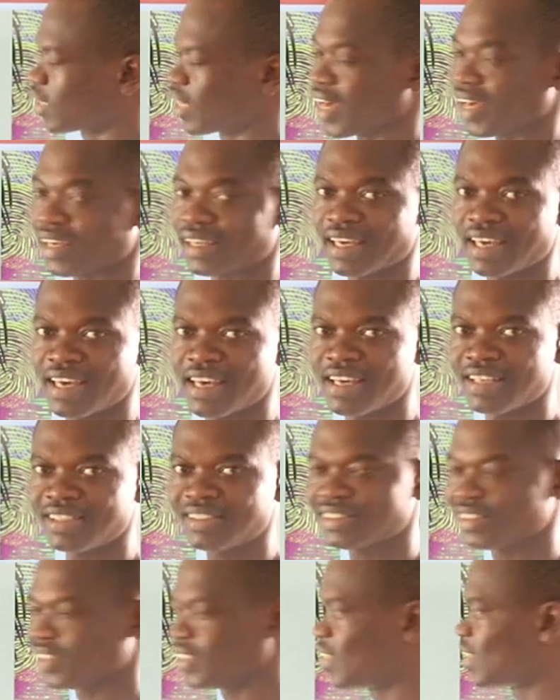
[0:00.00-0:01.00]

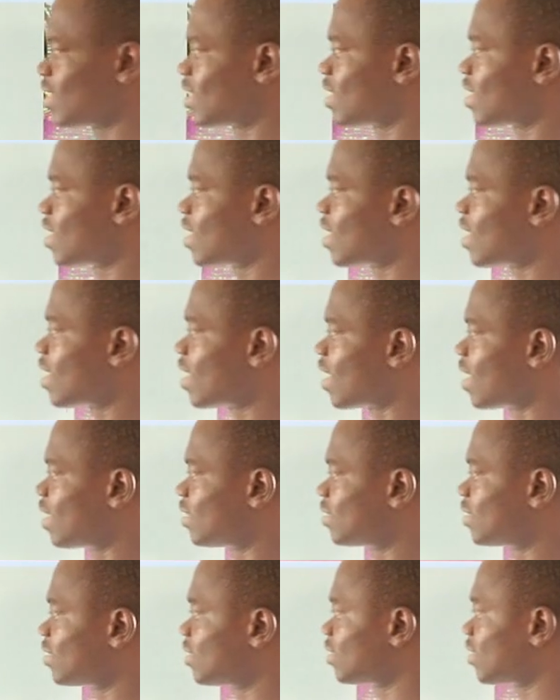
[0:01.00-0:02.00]
Again,
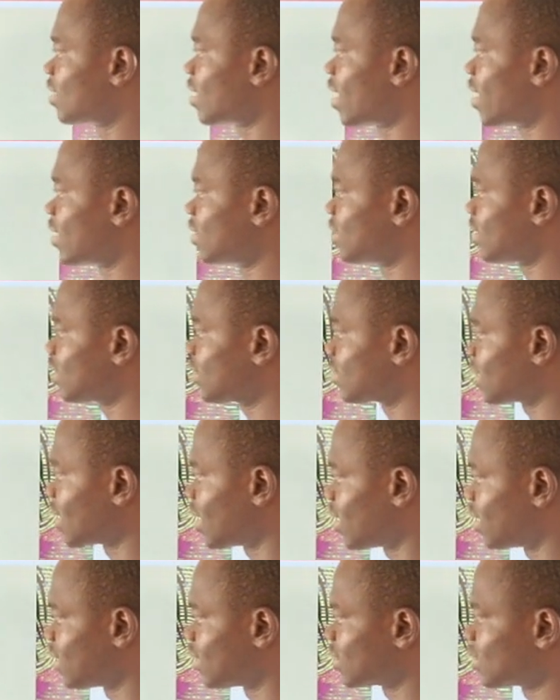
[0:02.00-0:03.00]

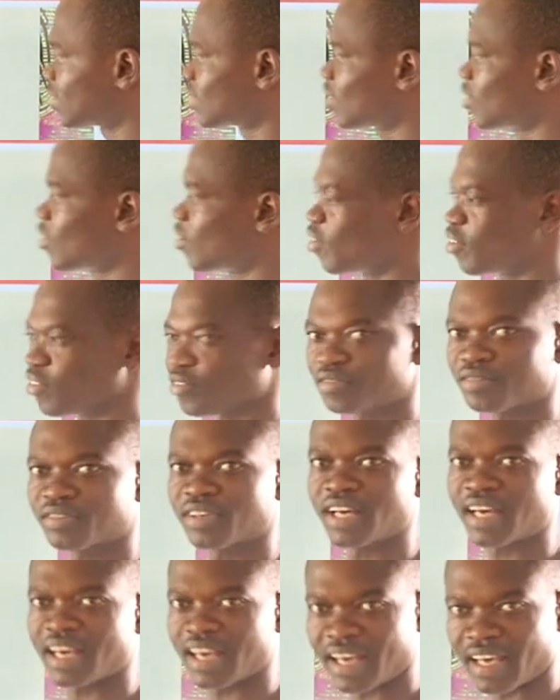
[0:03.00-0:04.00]
existence
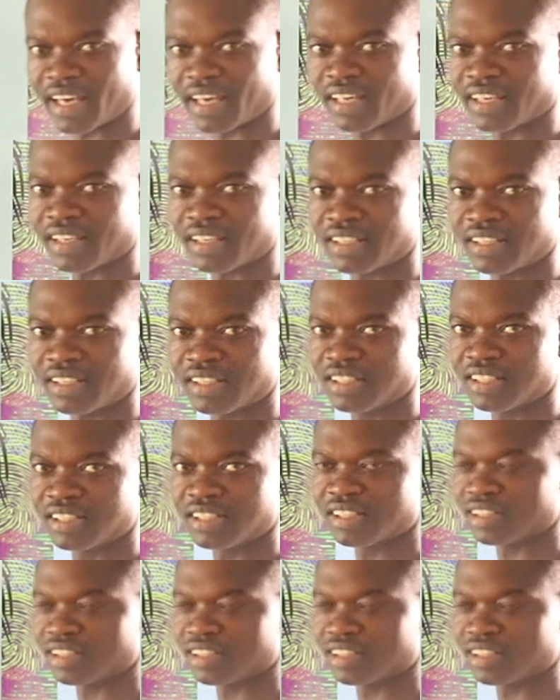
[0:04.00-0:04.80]
of air.